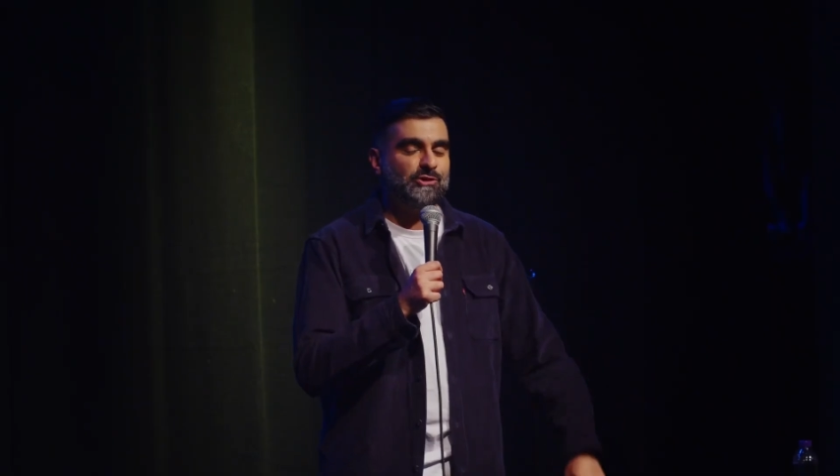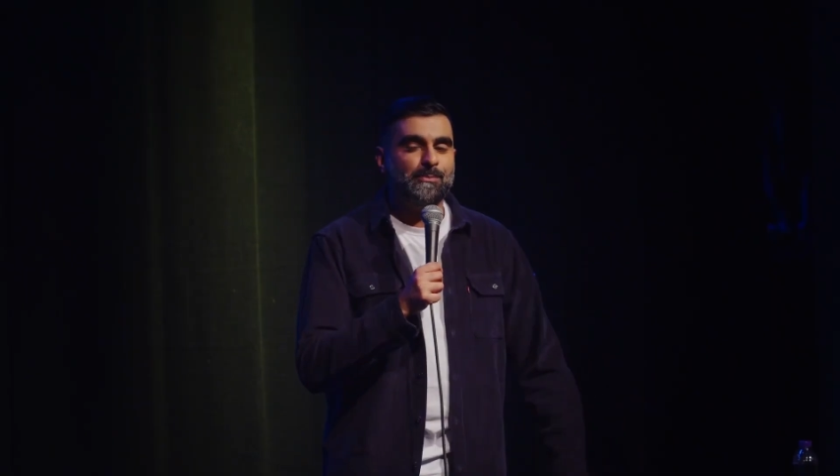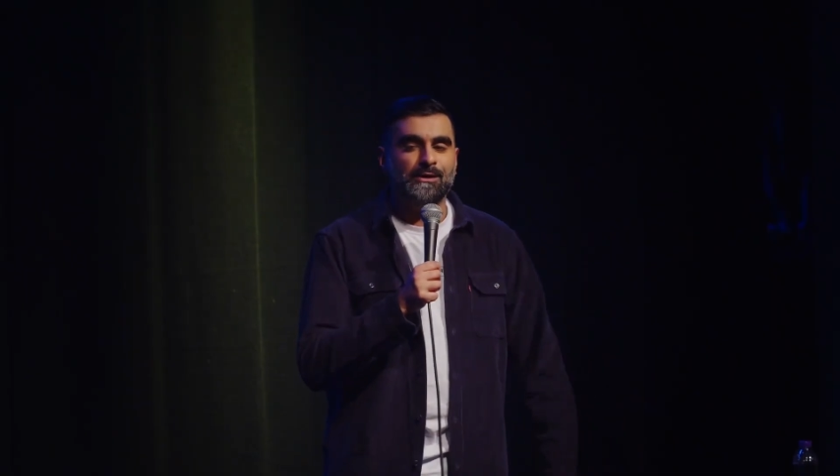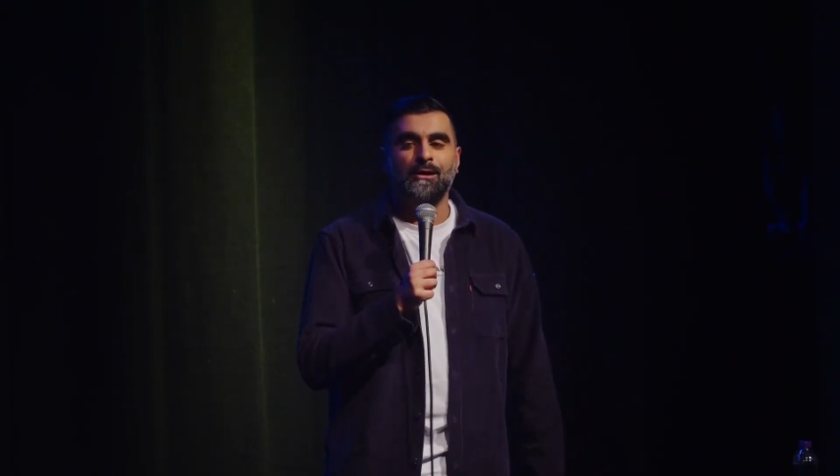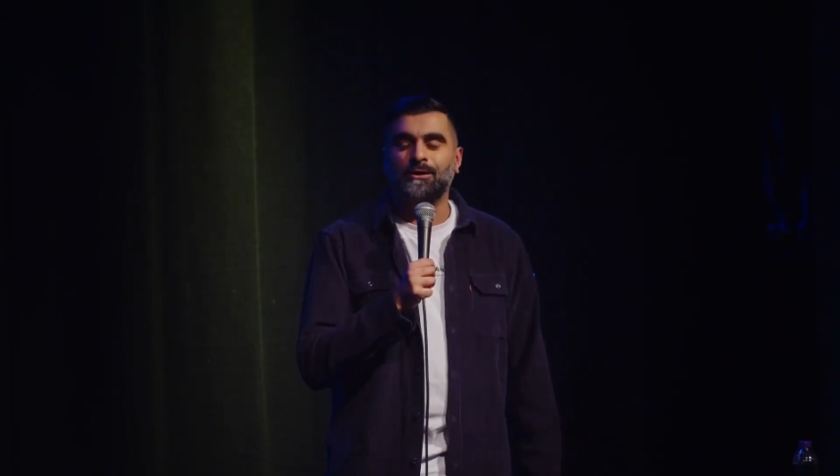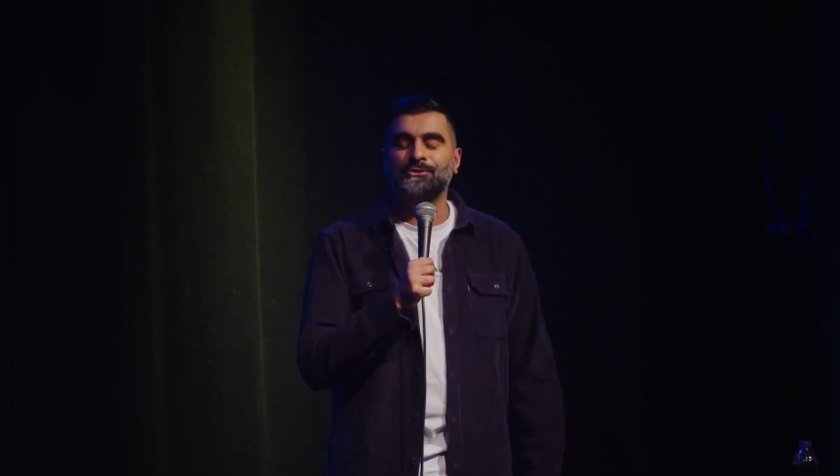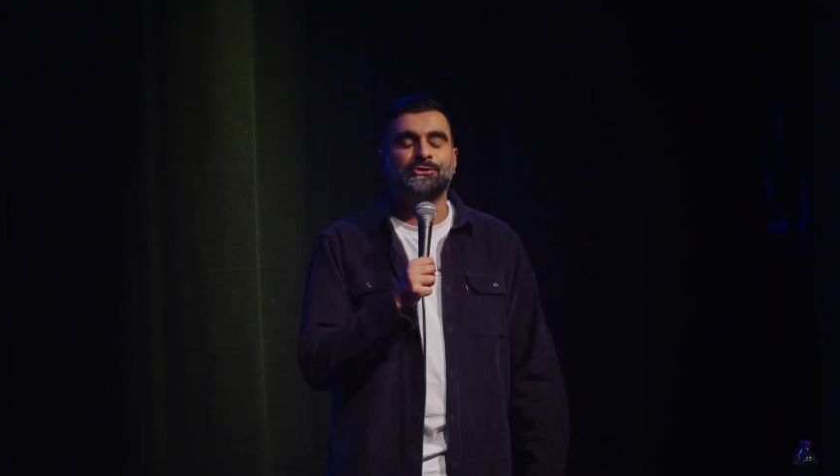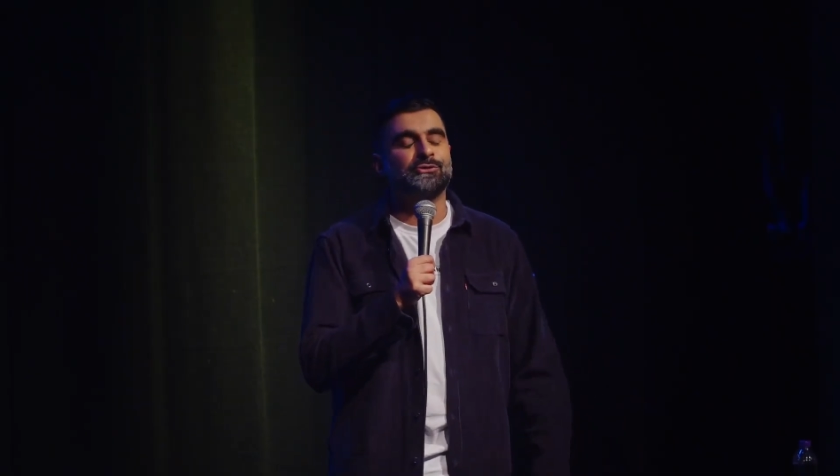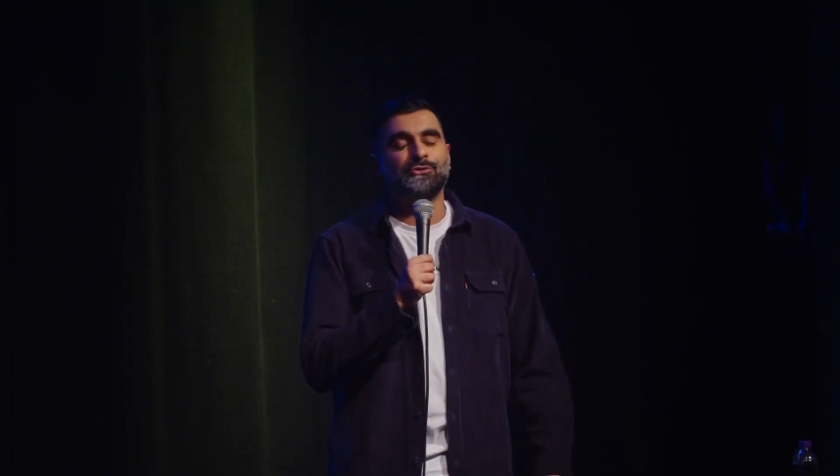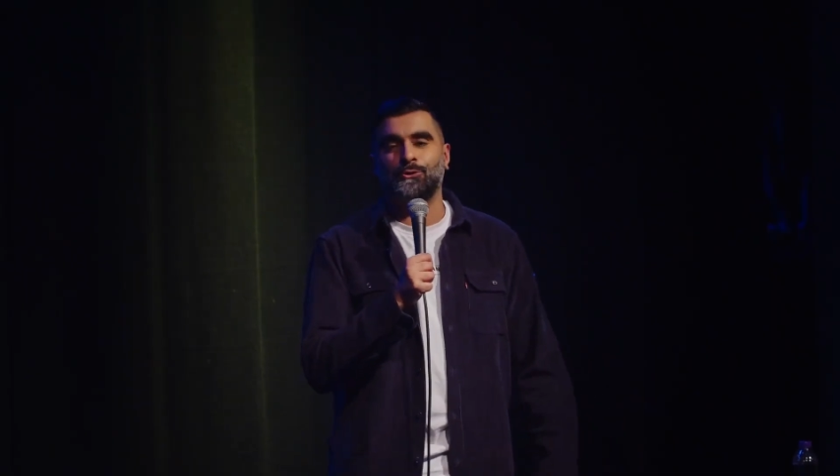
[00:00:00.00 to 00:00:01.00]
job a lot.
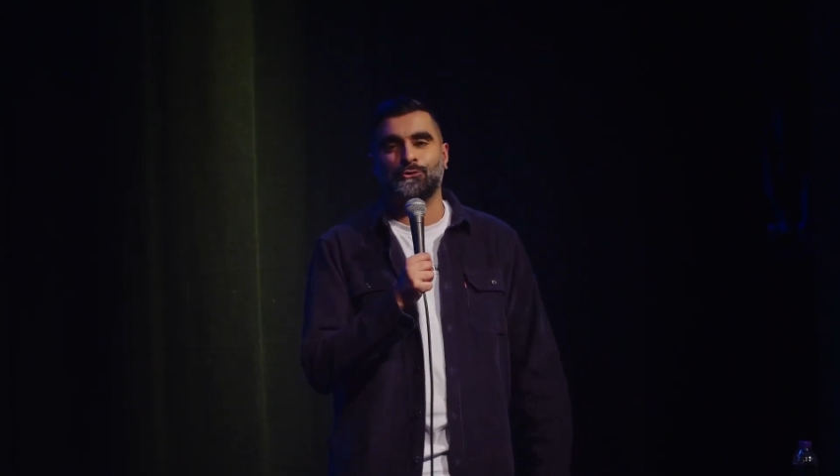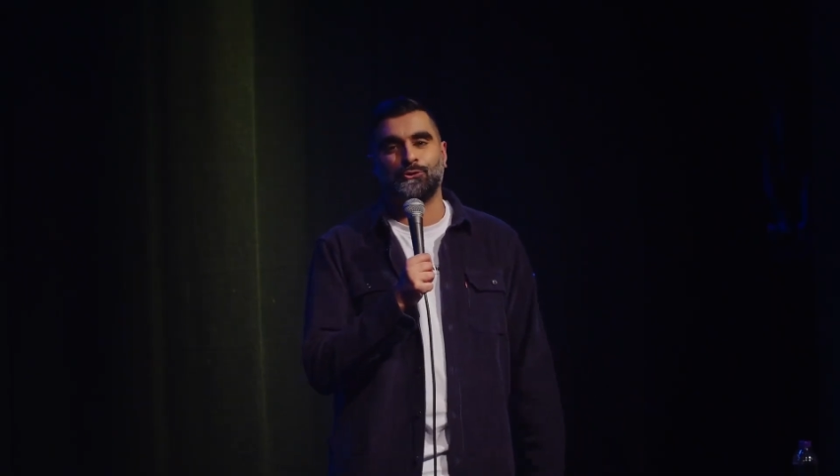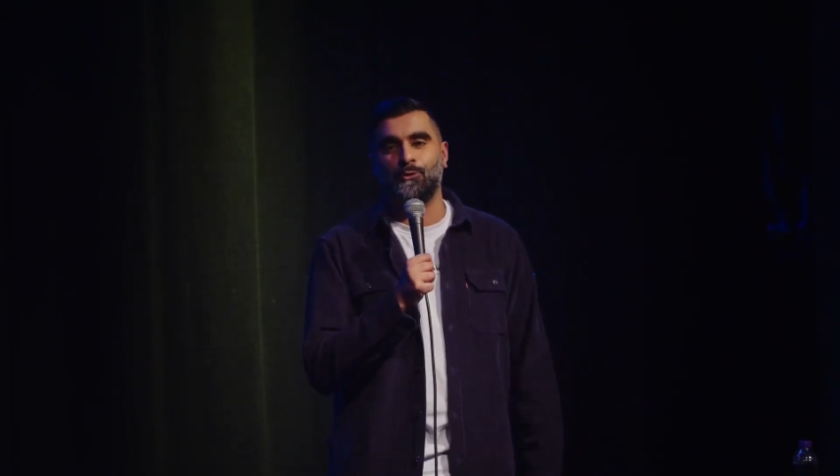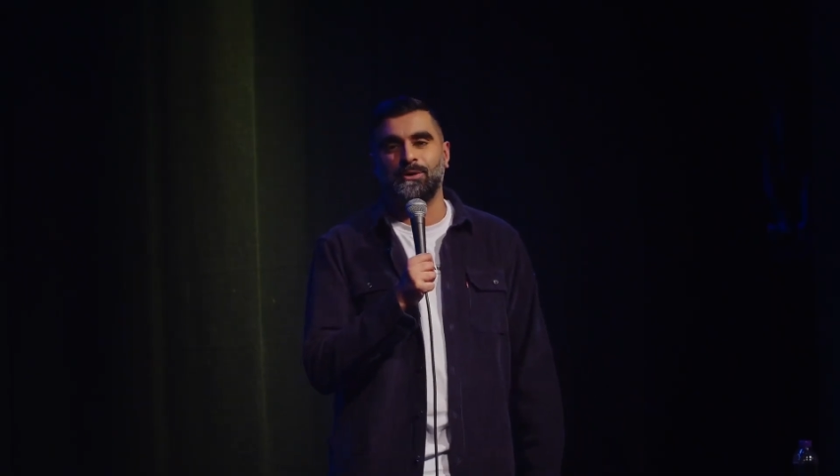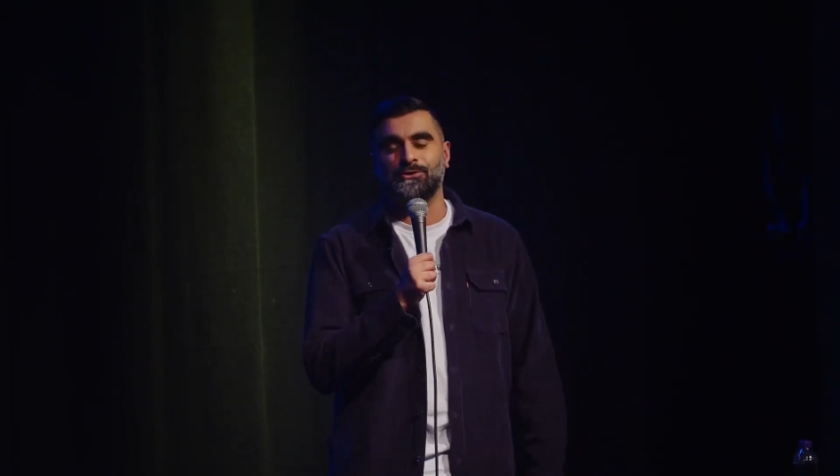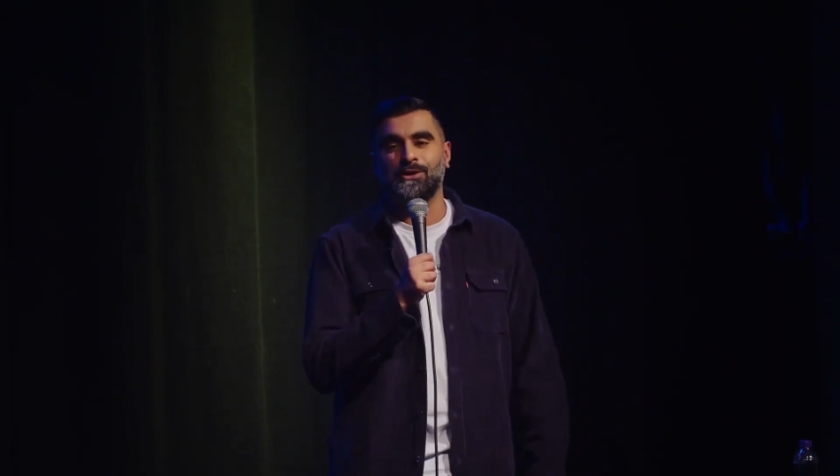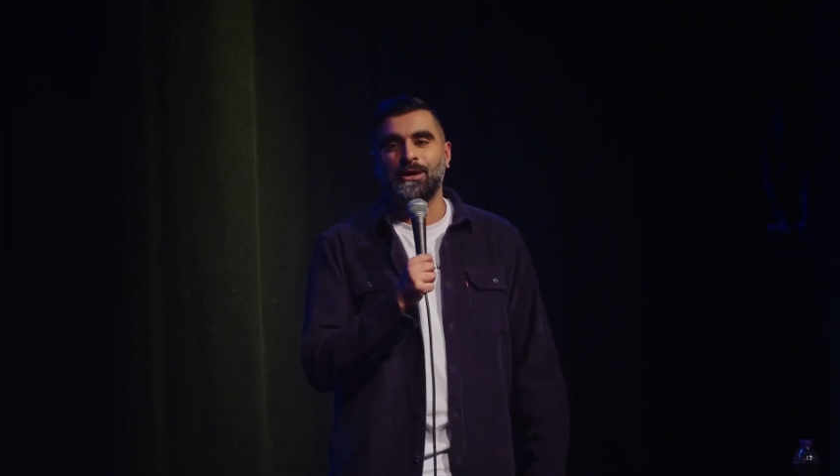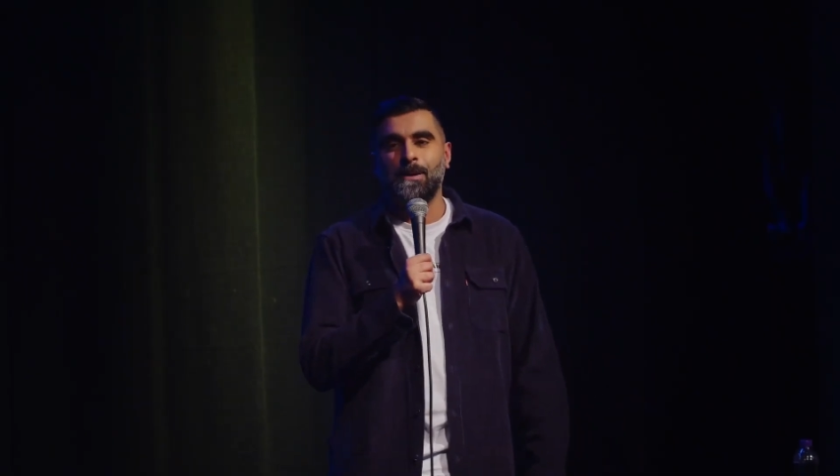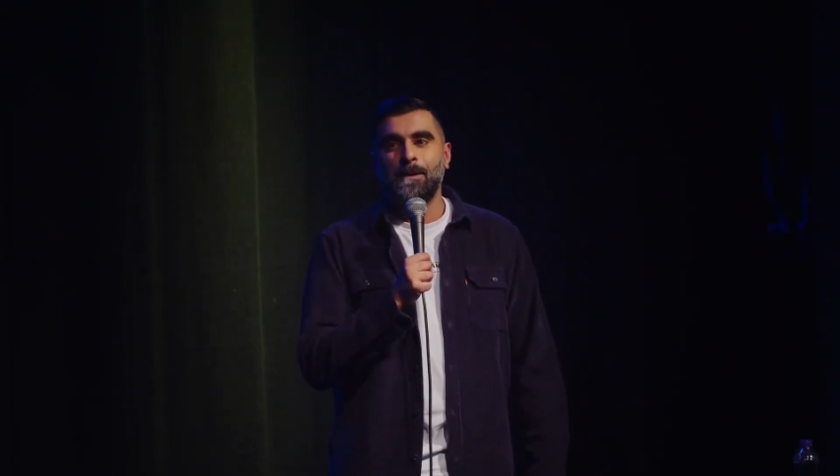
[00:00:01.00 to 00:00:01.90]
So, so much.